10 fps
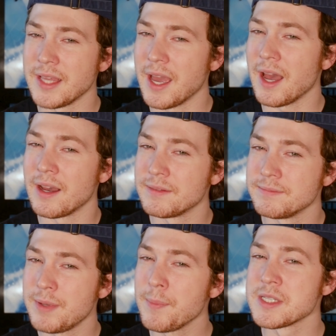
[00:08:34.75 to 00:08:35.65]
Yeah,
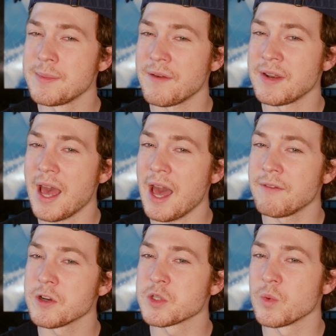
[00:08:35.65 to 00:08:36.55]
people seem to have an
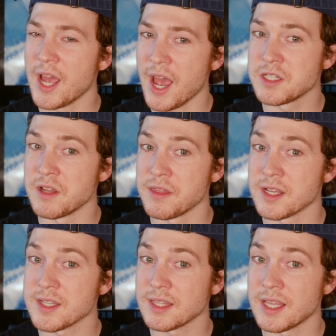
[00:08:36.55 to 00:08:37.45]
adverse reaction to
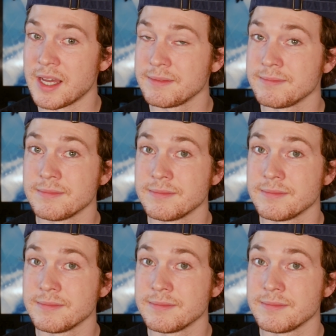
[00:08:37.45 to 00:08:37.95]
things like that.